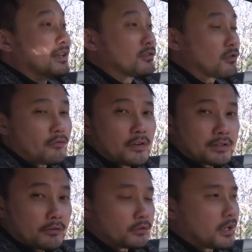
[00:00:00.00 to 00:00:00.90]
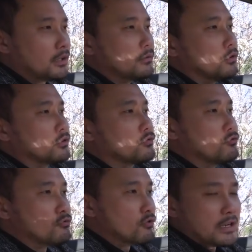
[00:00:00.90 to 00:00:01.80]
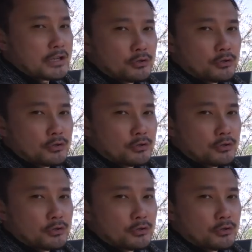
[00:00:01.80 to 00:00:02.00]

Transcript: and the graphics, I have to tell you, looks really